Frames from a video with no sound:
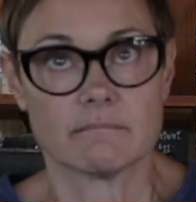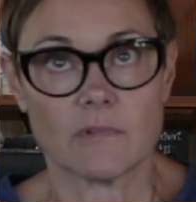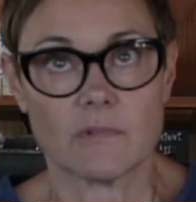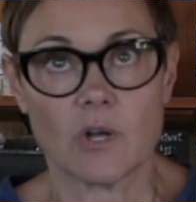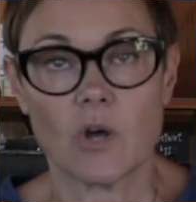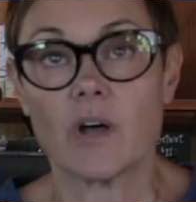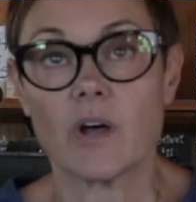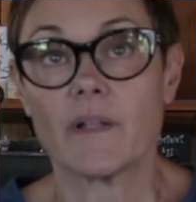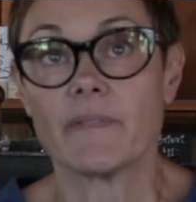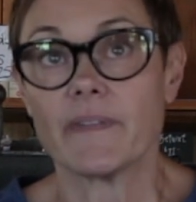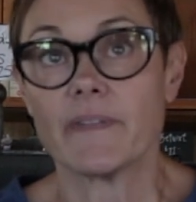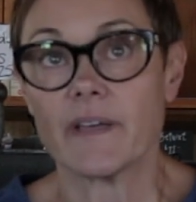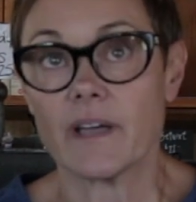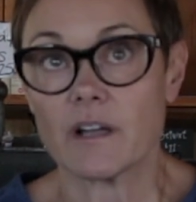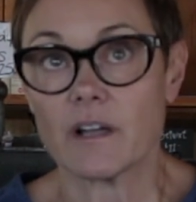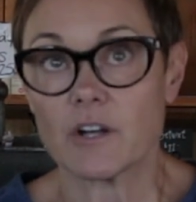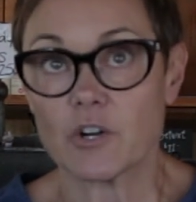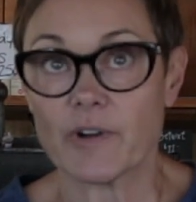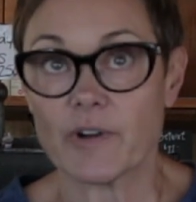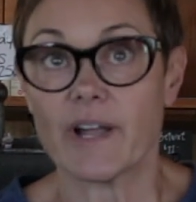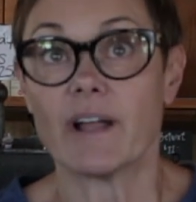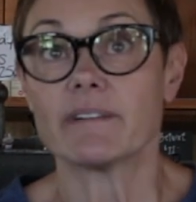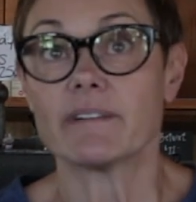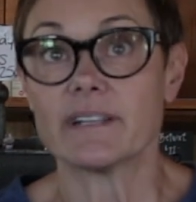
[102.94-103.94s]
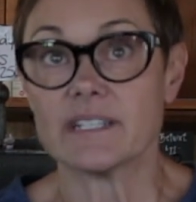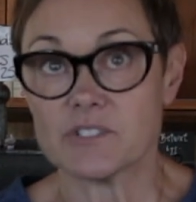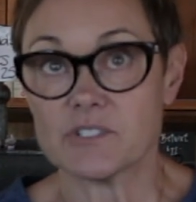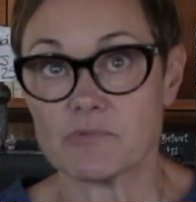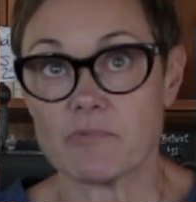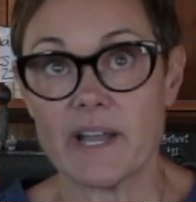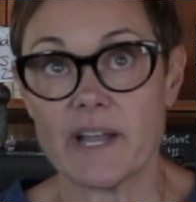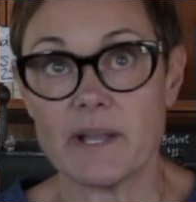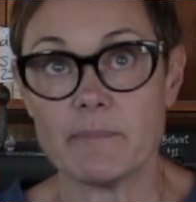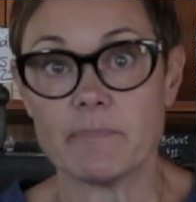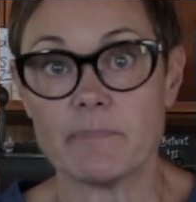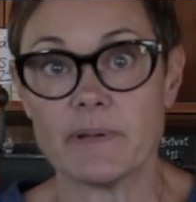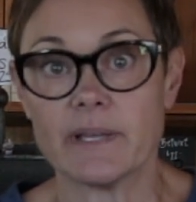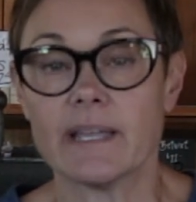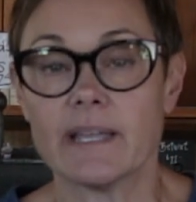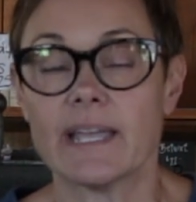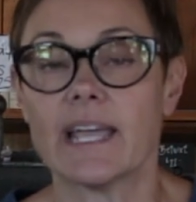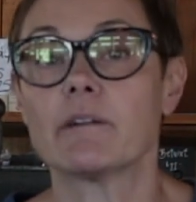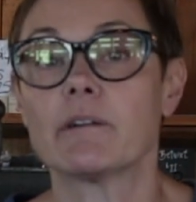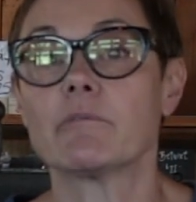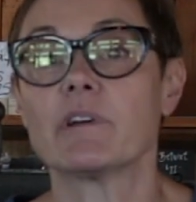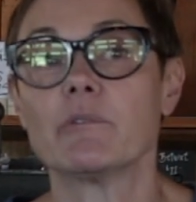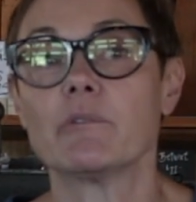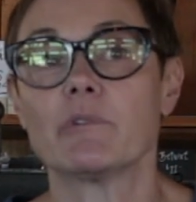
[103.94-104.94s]
on the ground it's ripe,
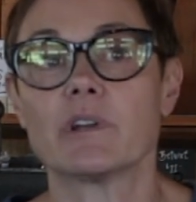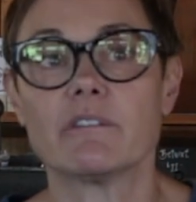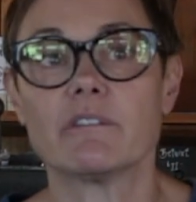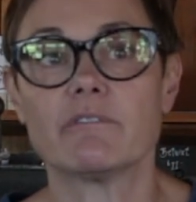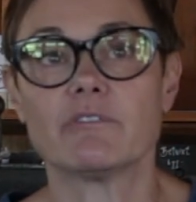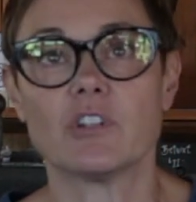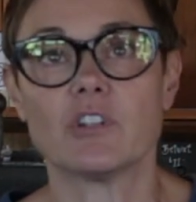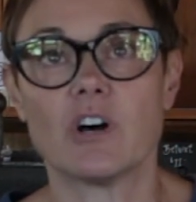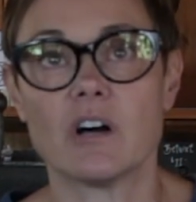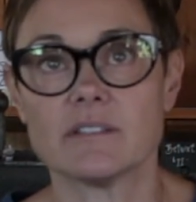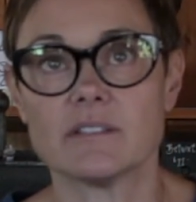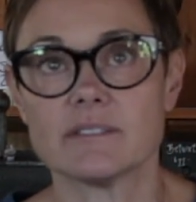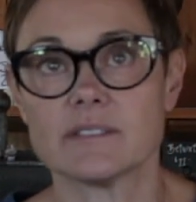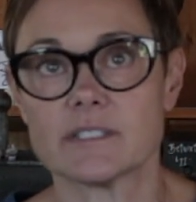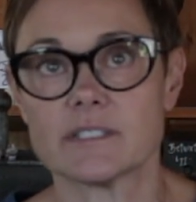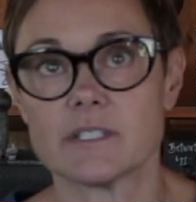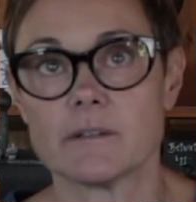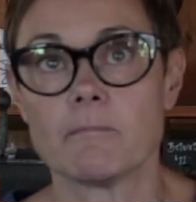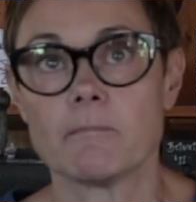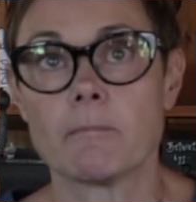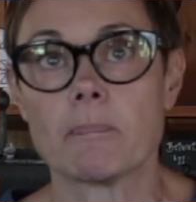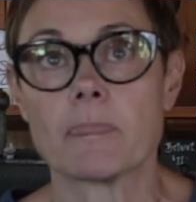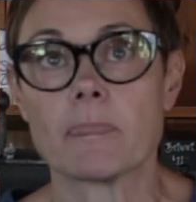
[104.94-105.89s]
and we would have lost